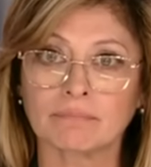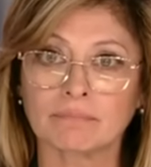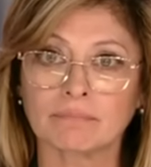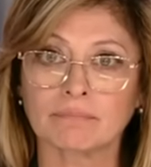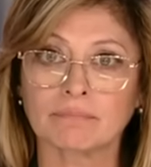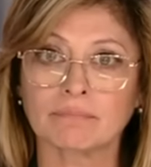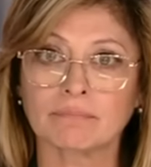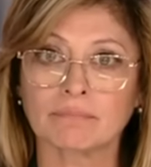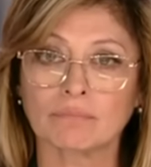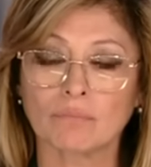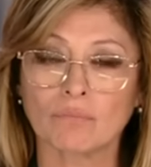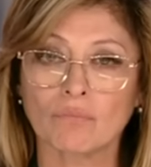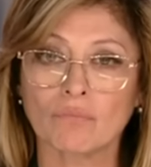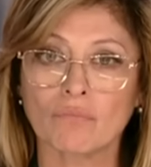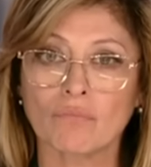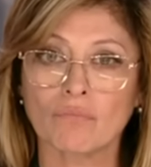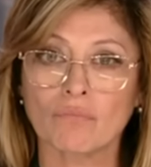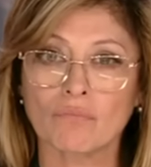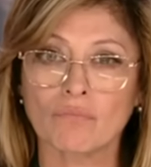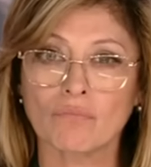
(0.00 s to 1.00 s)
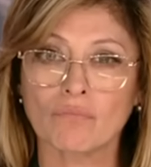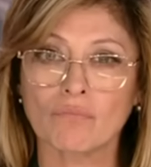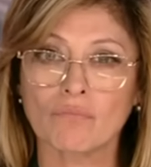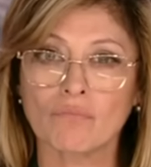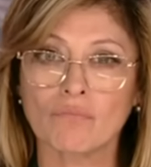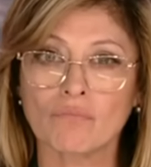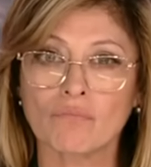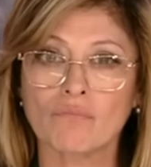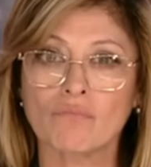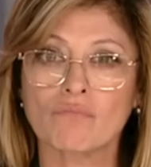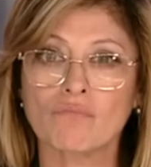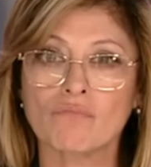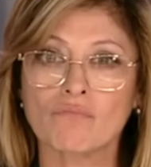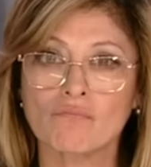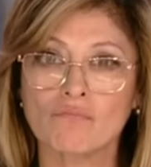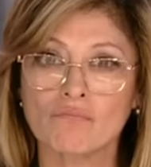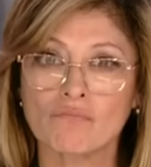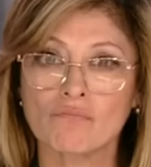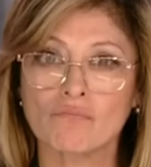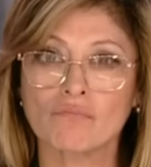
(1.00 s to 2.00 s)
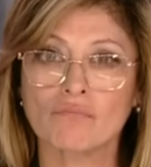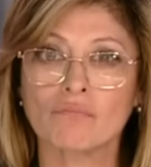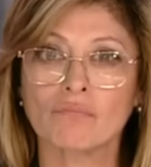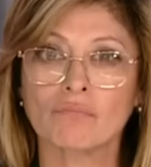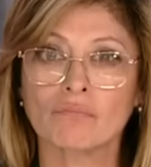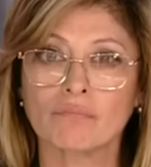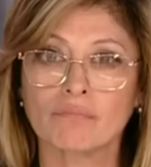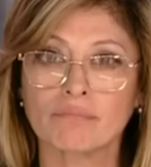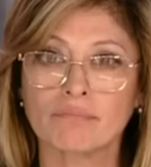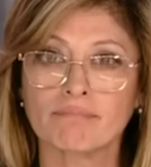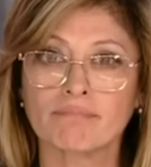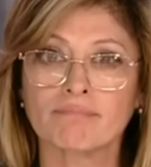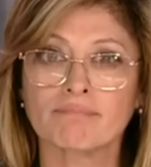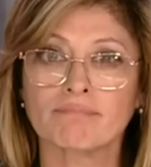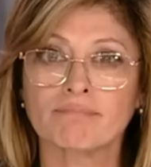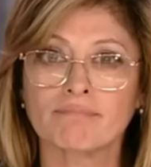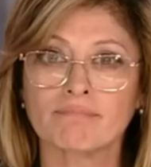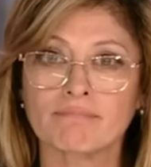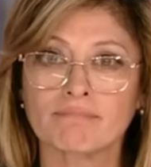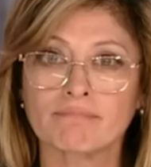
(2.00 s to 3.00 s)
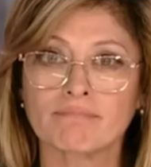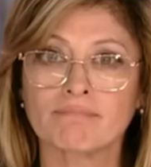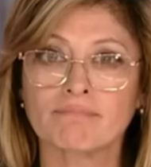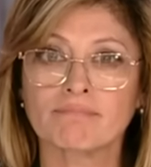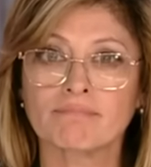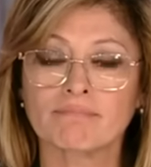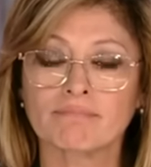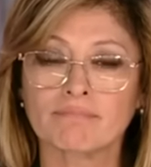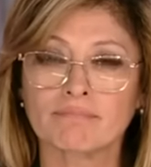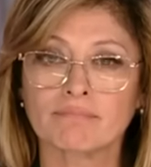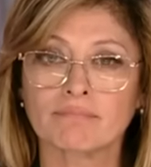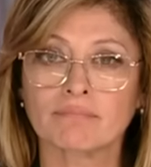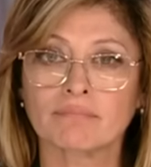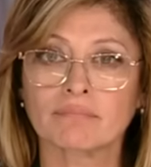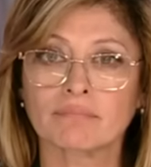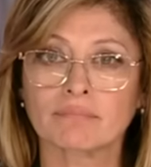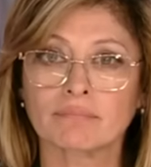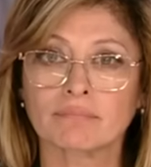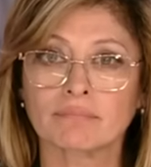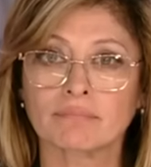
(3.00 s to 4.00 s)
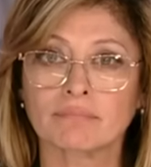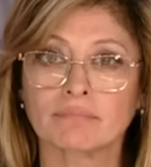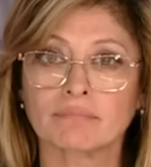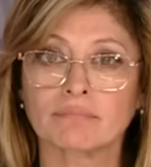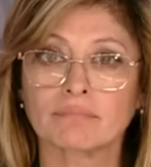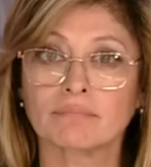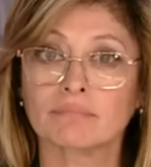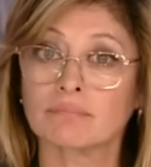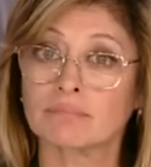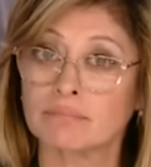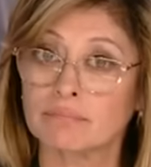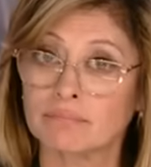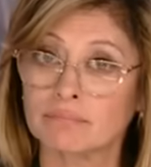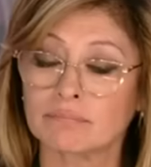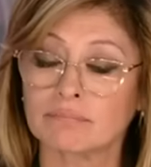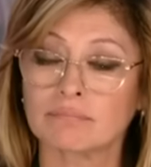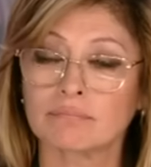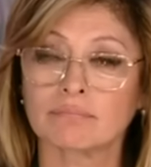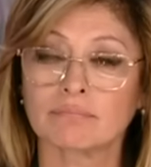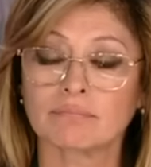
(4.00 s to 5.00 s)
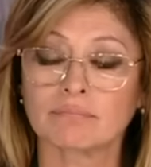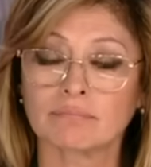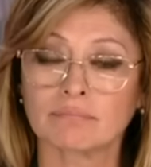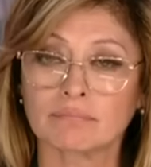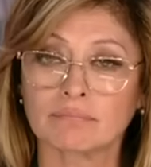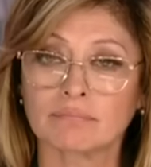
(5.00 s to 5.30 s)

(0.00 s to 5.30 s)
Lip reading: [no speech]